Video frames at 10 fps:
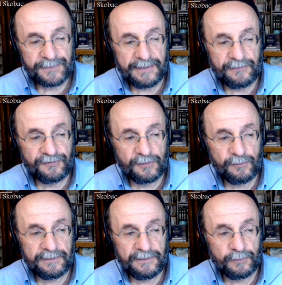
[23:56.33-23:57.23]
And
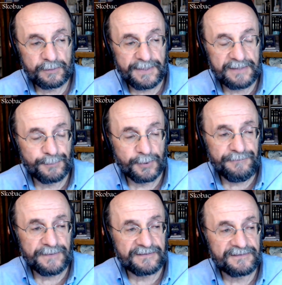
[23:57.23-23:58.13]
so it would make
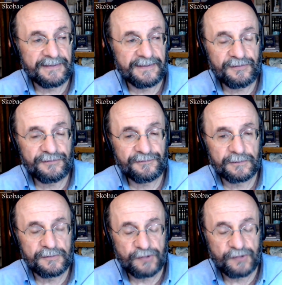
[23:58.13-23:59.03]
perfect sense
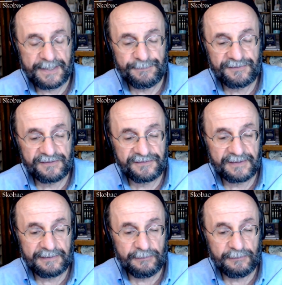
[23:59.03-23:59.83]
for James to say,